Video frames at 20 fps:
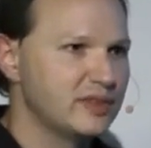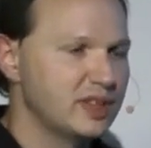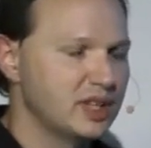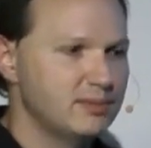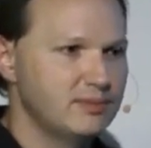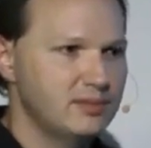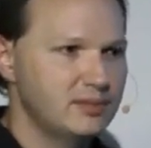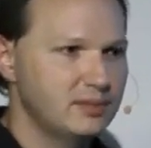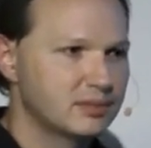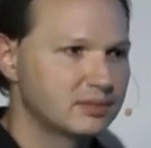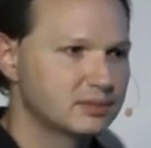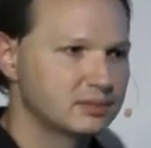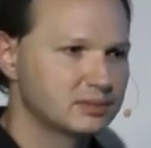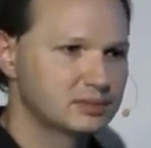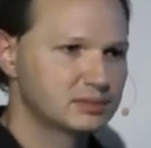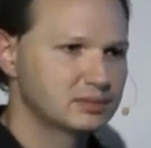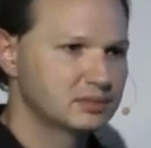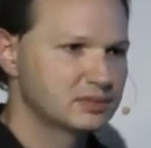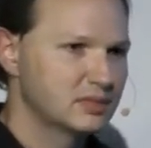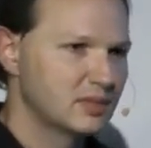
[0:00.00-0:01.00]
them.
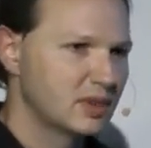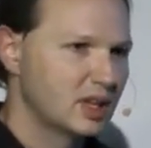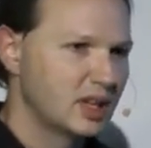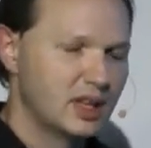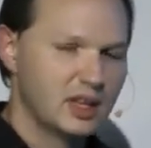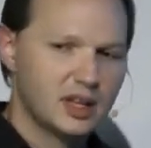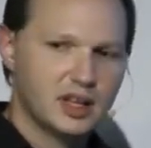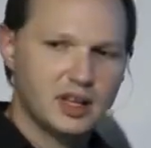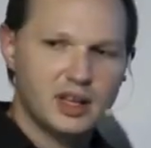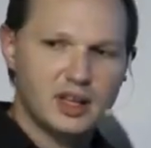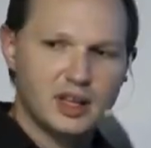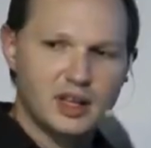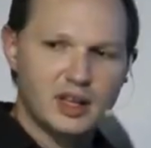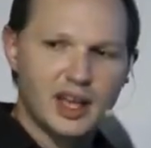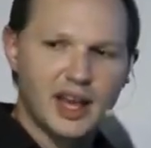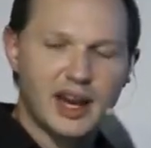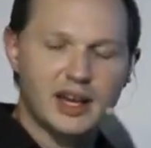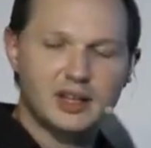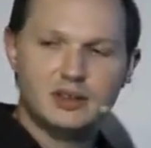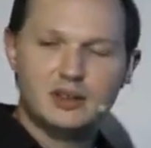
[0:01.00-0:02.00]

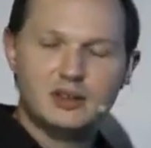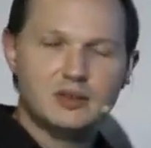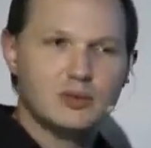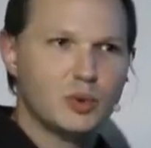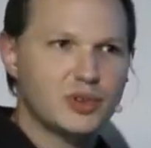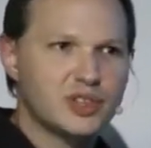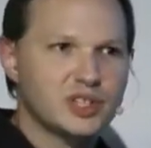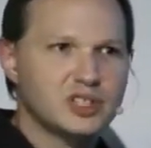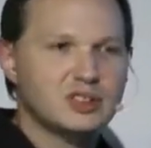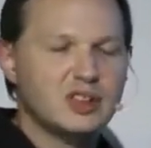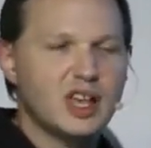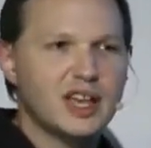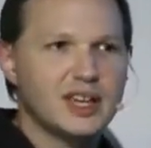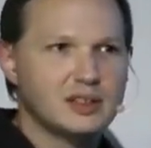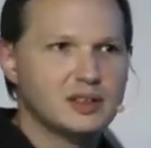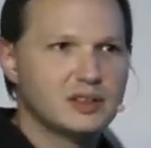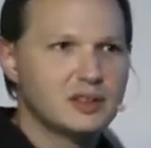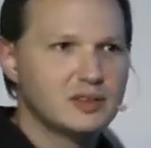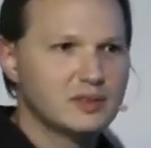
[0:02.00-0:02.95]
And with a slight